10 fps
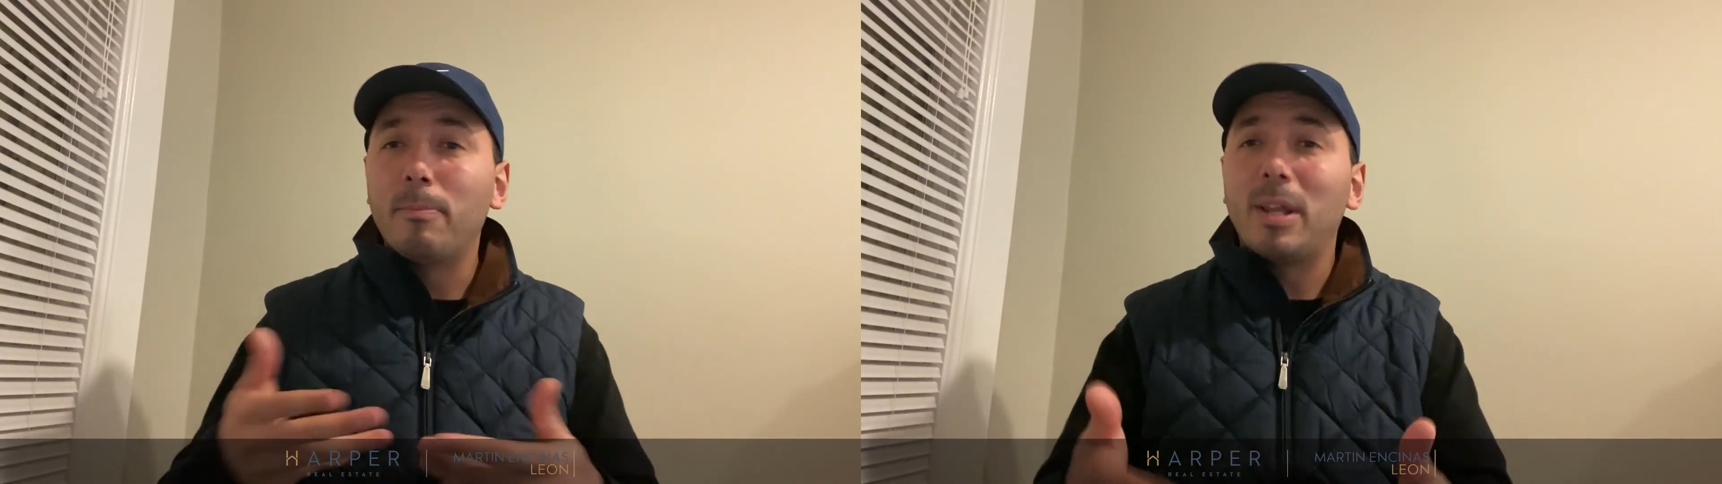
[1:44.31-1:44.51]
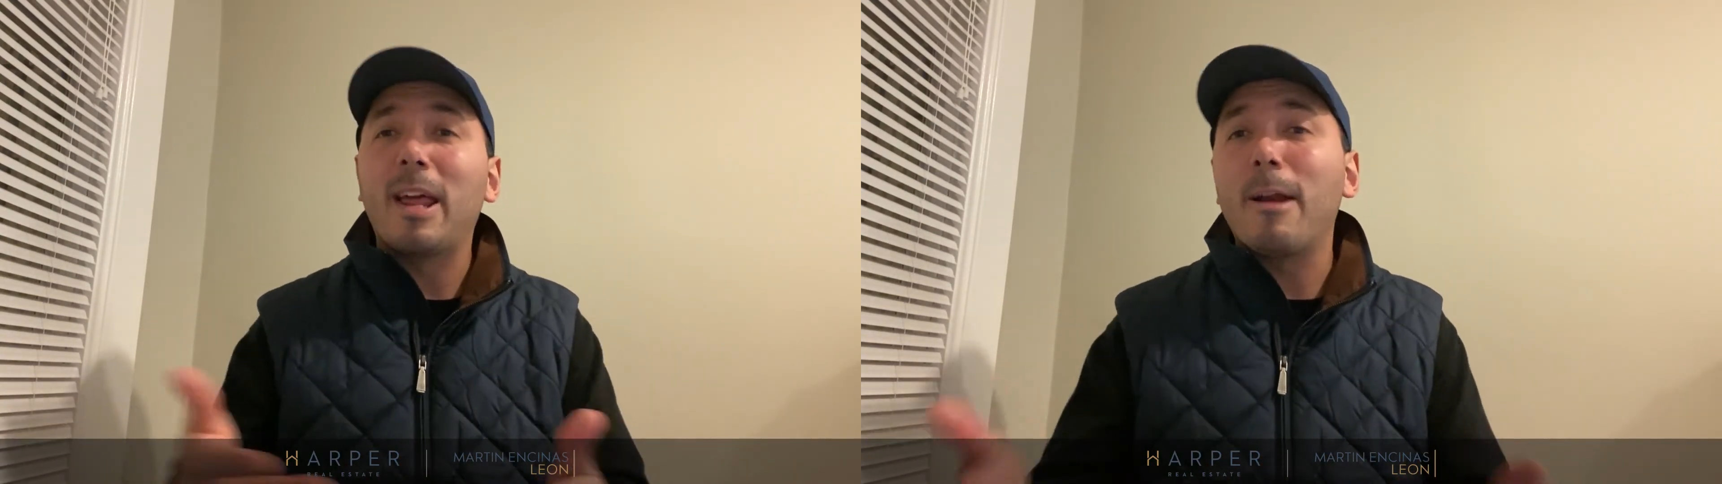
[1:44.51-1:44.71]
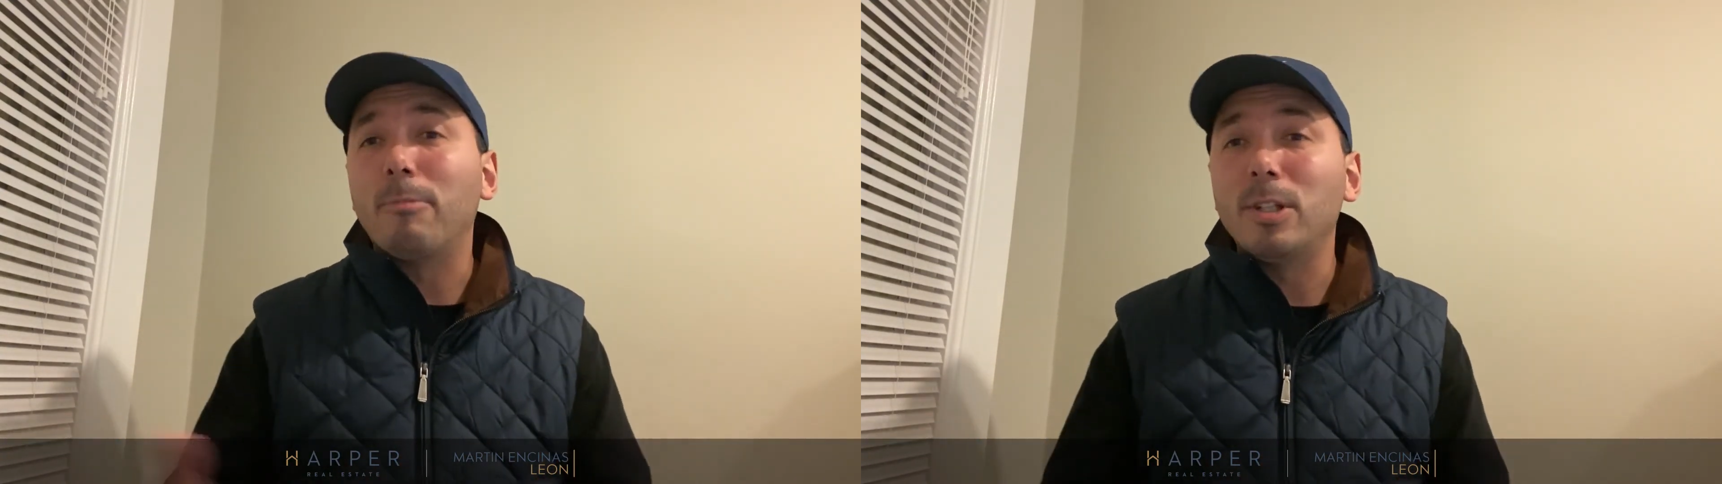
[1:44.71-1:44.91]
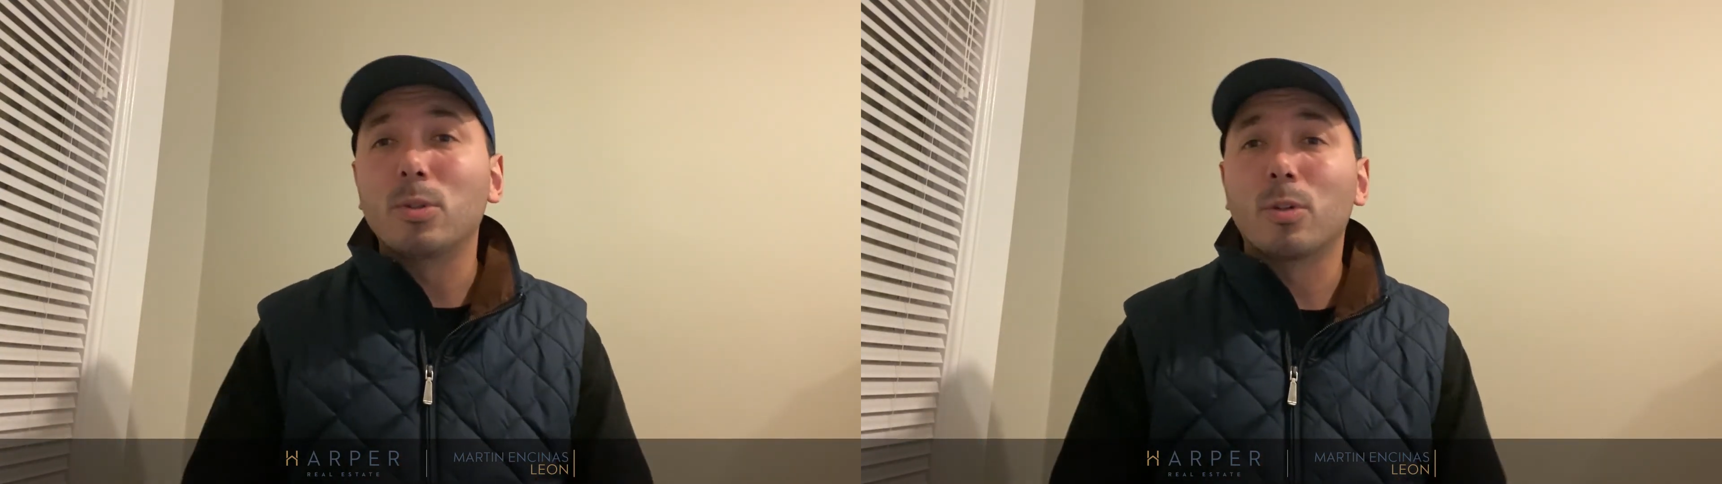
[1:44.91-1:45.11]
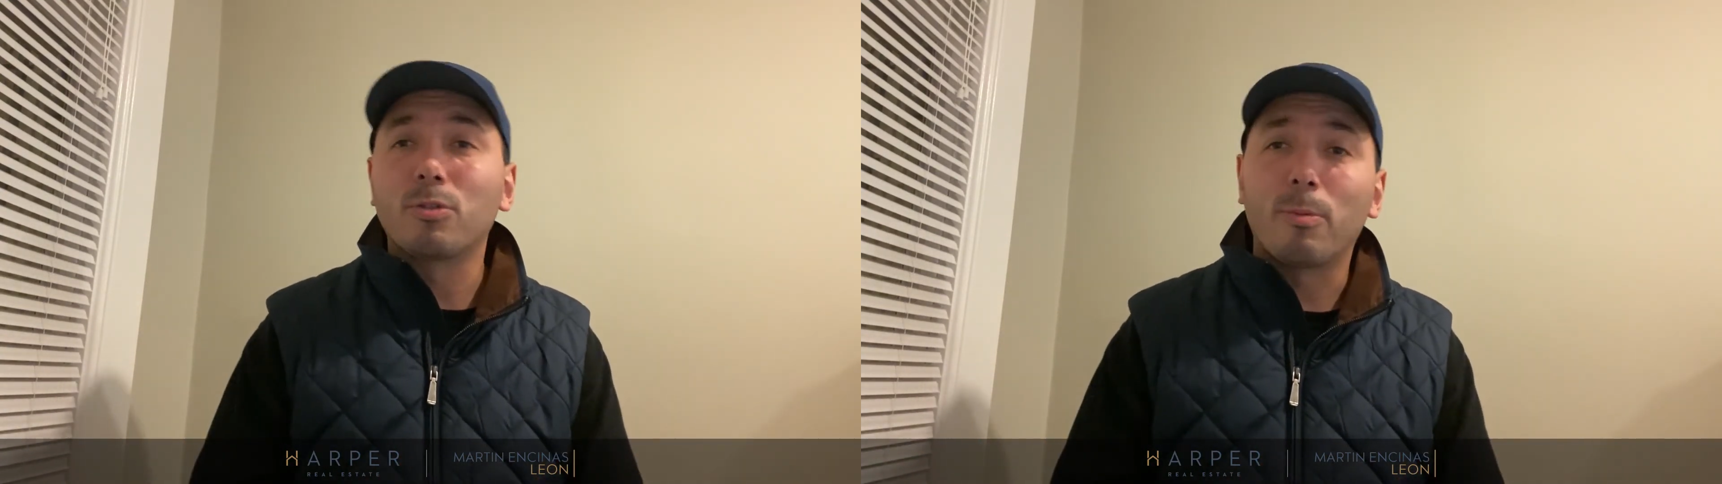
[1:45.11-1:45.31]
be that
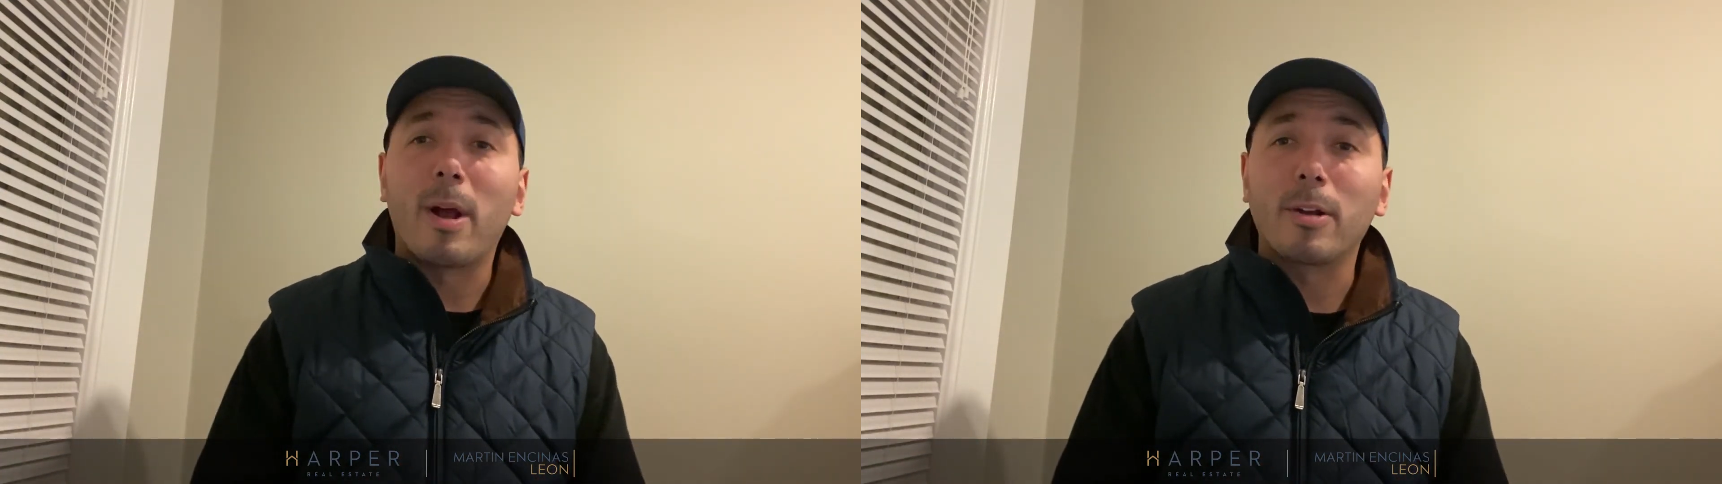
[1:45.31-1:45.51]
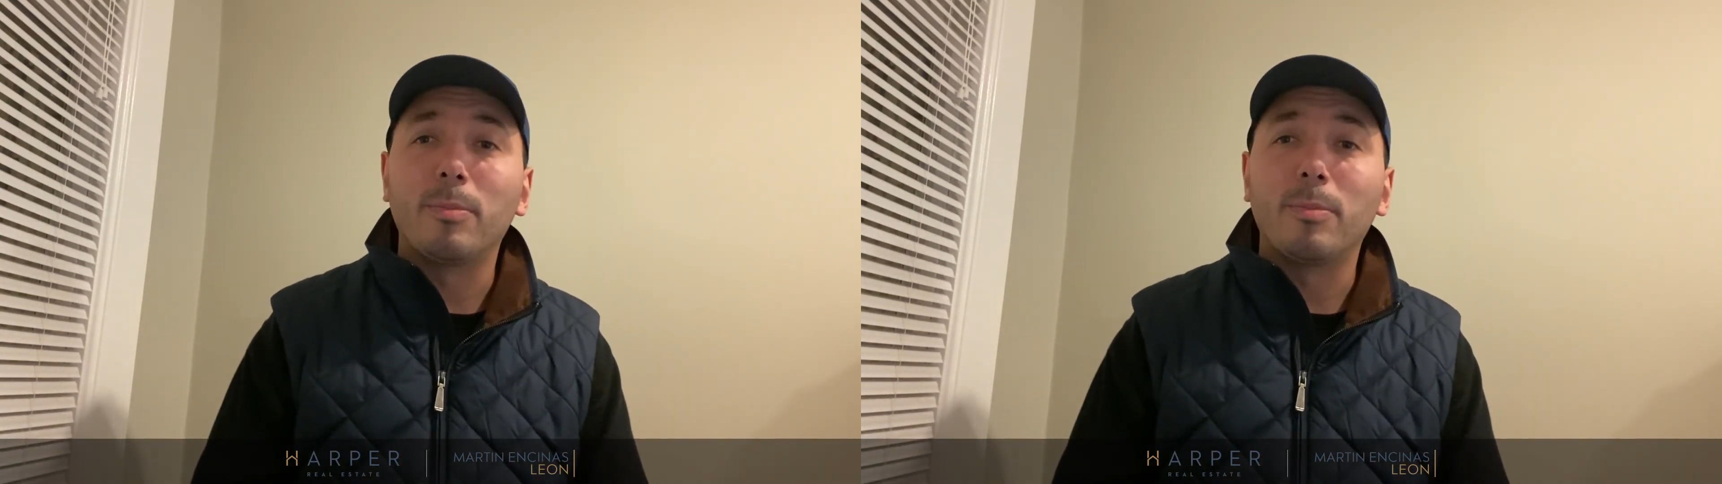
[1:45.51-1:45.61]
resource for my